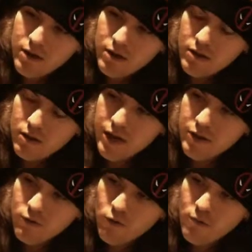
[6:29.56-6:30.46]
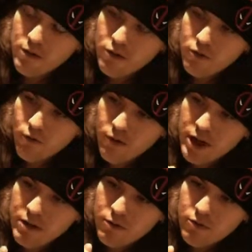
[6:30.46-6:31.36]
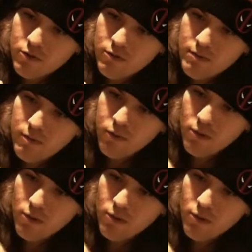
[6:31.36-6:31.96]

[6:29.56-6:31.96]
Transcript: the legs are normally straight. You just want to pull